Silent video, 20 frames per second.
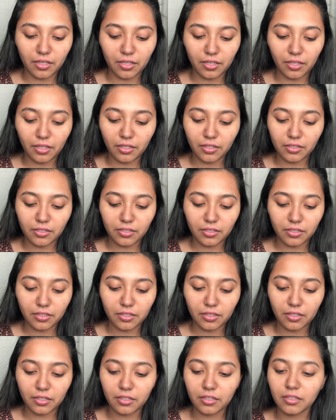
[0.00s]
and
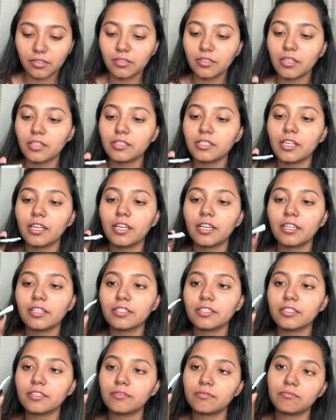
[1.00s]
this is a
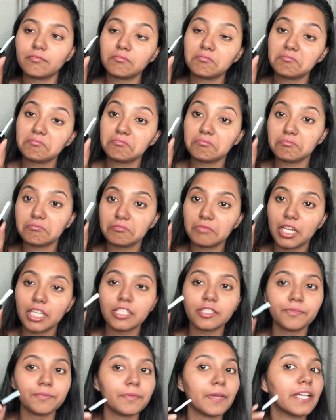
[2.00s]

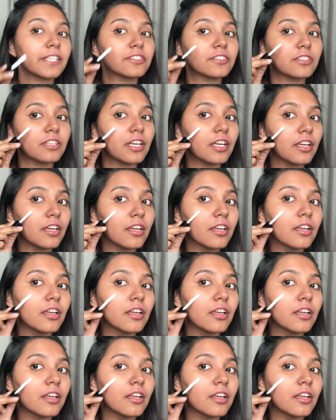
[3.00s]
nice spatula.